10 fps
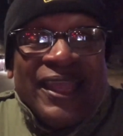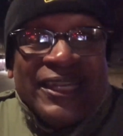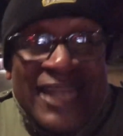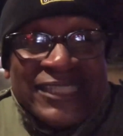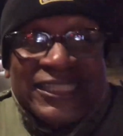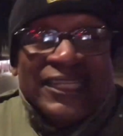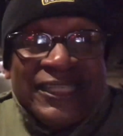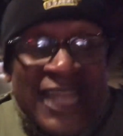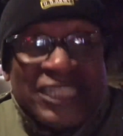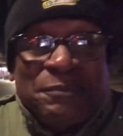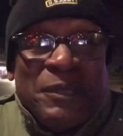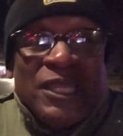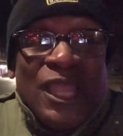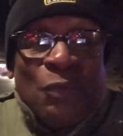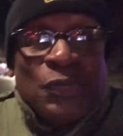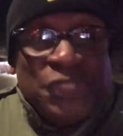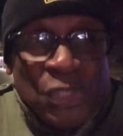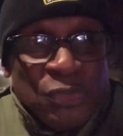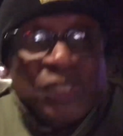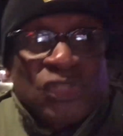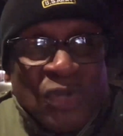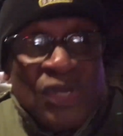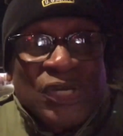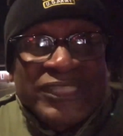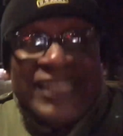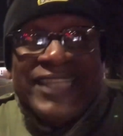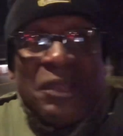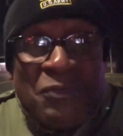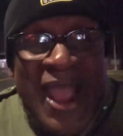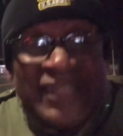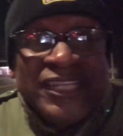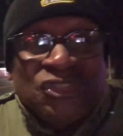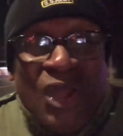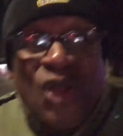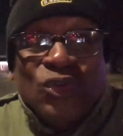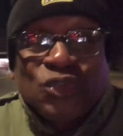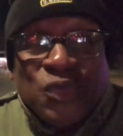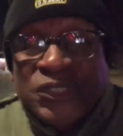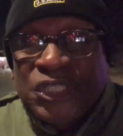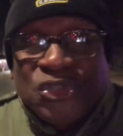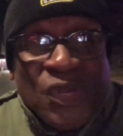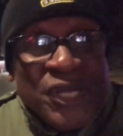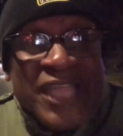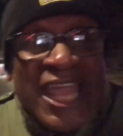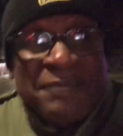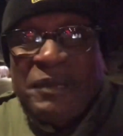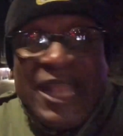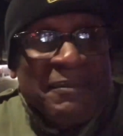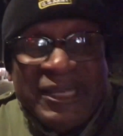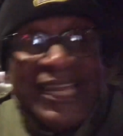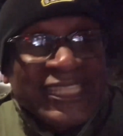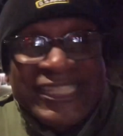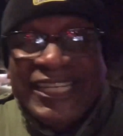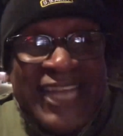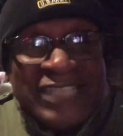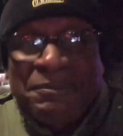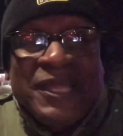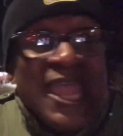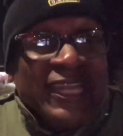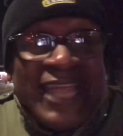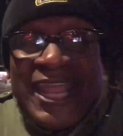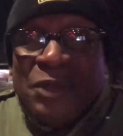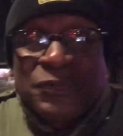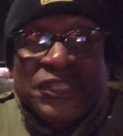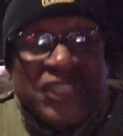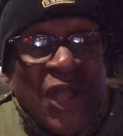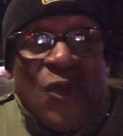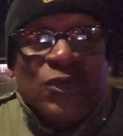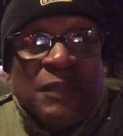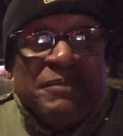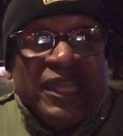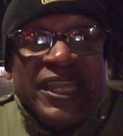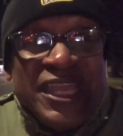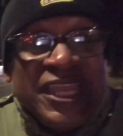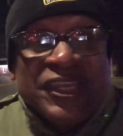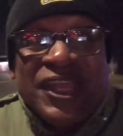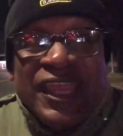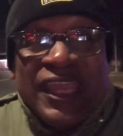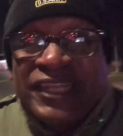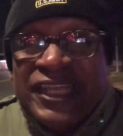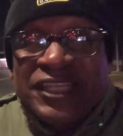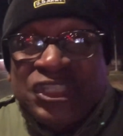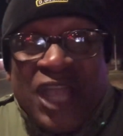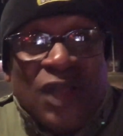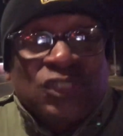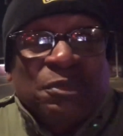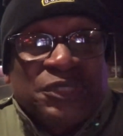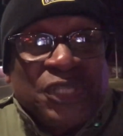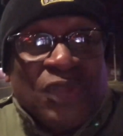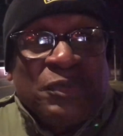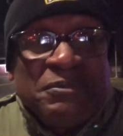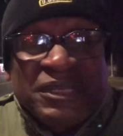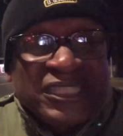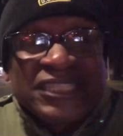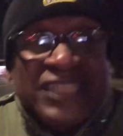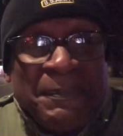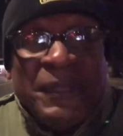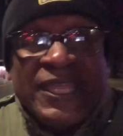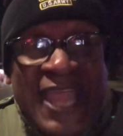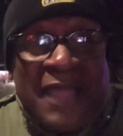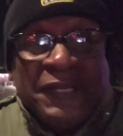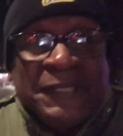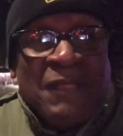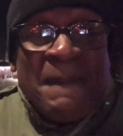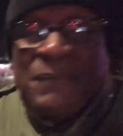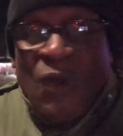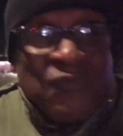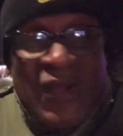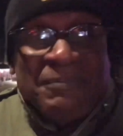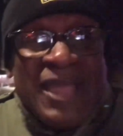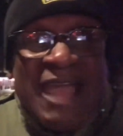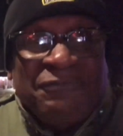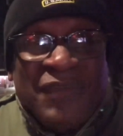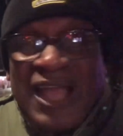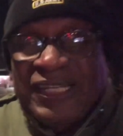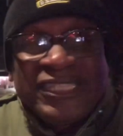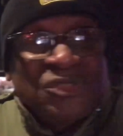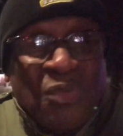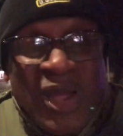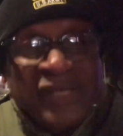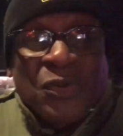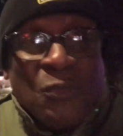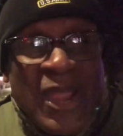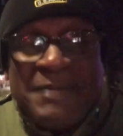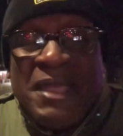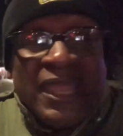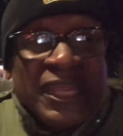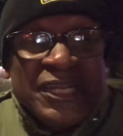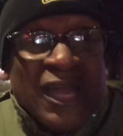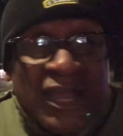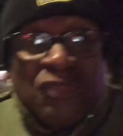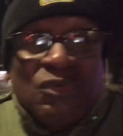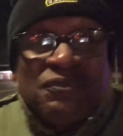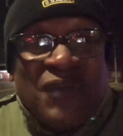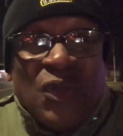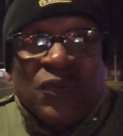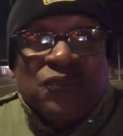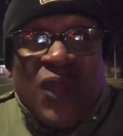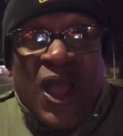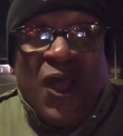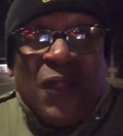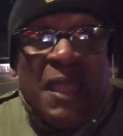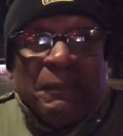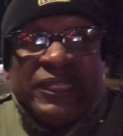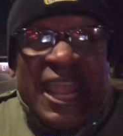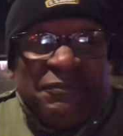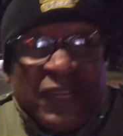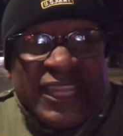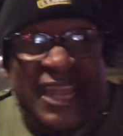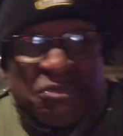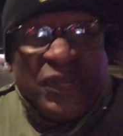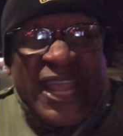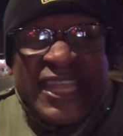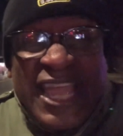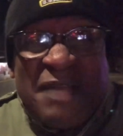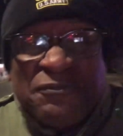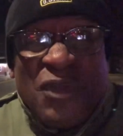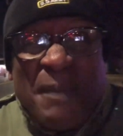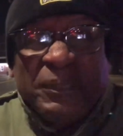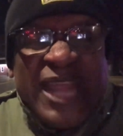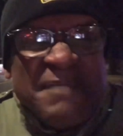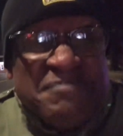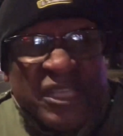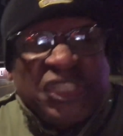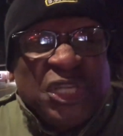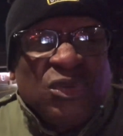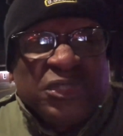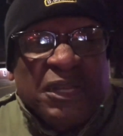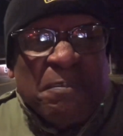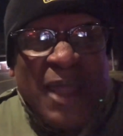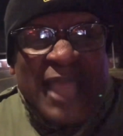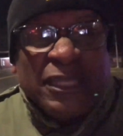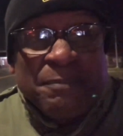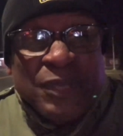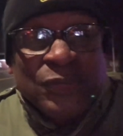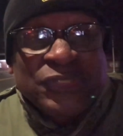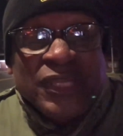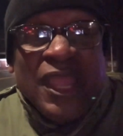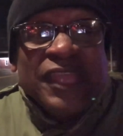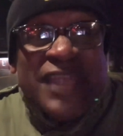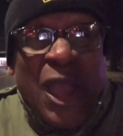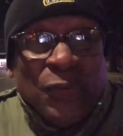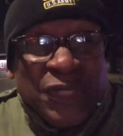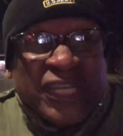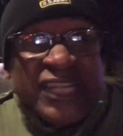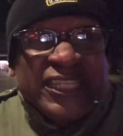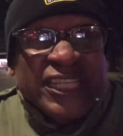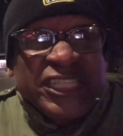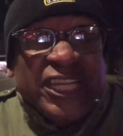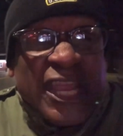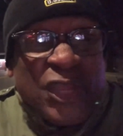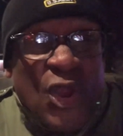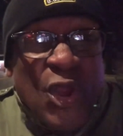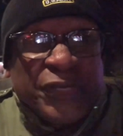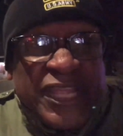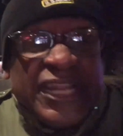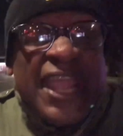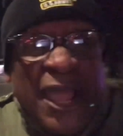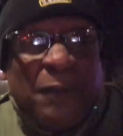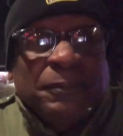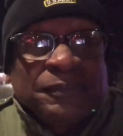Lester Gillespie was using drugs. They said Rodney Jones was a drug addict, but him and Lester Gillespie, they on the zone committee here in Charleston, Missouri, Mississippi County. Both of them got felonies, one a rape and the other one voter fraud, but they forget where they come from, but they misusing the black community. Y'all look at this here. That girl need help.